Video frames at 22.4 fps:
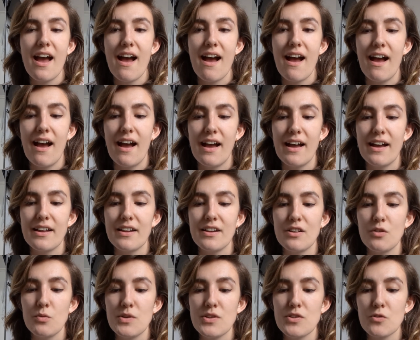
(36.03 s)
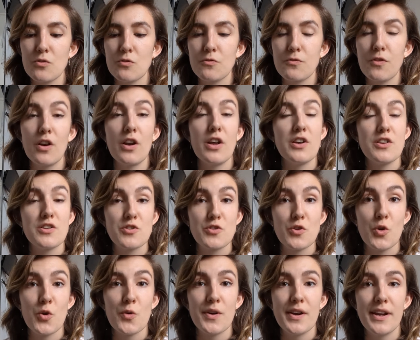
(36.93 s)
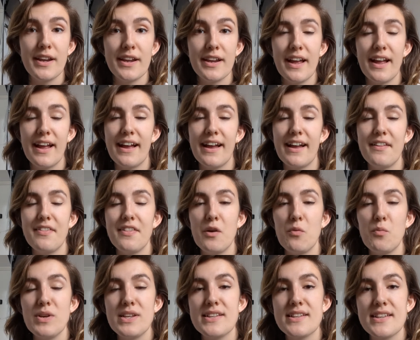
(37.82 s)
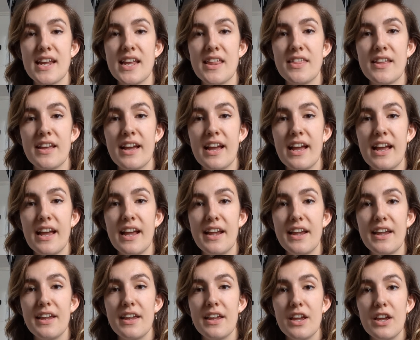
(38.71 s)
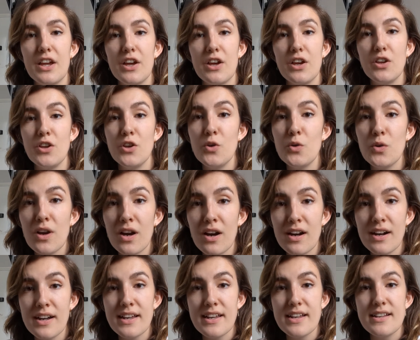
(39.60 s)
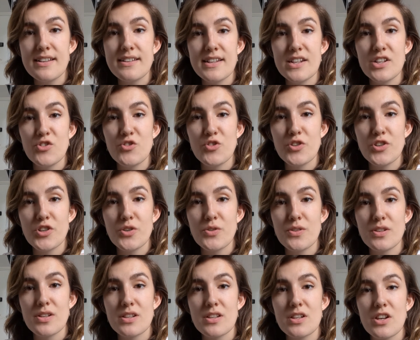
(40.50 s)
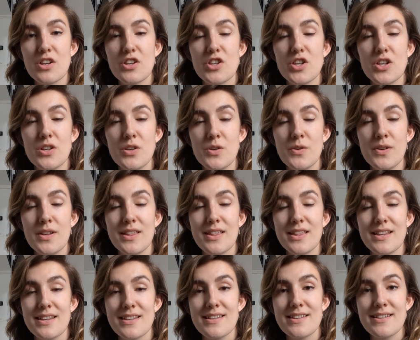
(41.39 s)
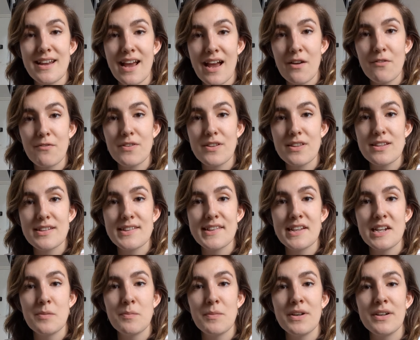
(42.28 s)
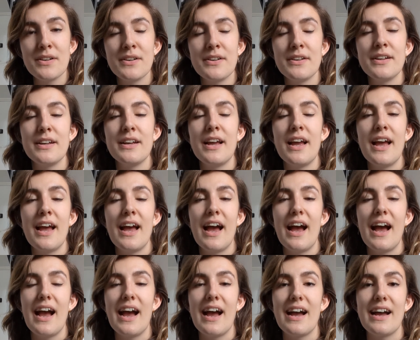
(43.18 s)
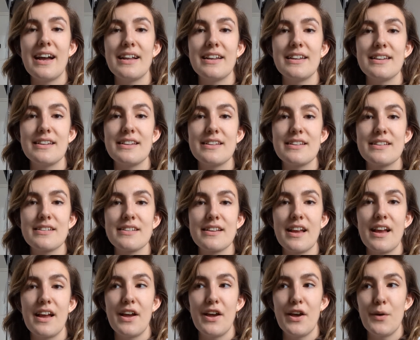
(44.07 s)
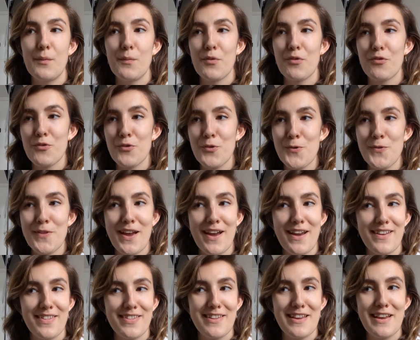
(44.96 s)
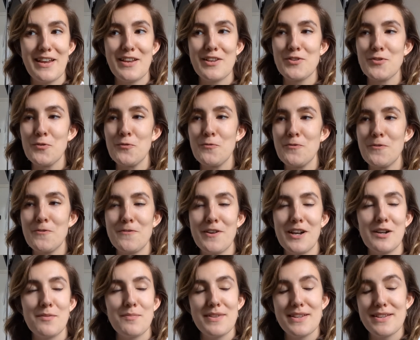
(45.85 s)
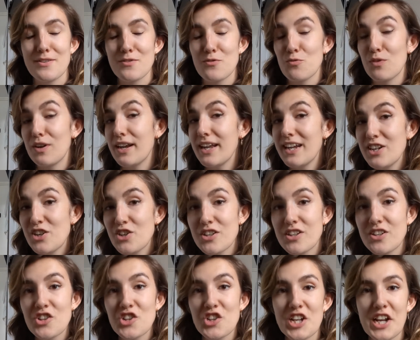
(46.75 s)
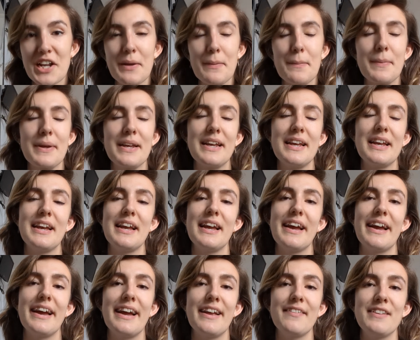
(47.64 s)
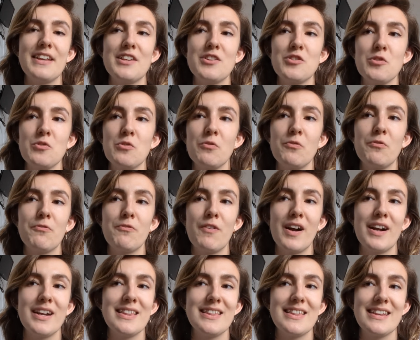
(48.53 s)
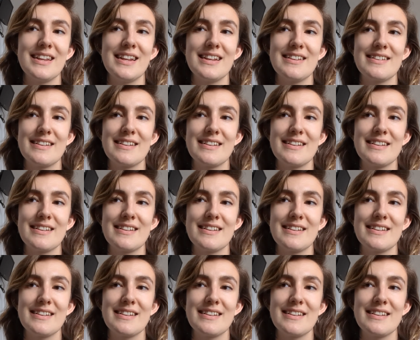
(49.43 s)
And we sort of follow her story and then we see that a new guy is introduced to the staff at the cinema and through that they sort of develop this relationship and they sort of find things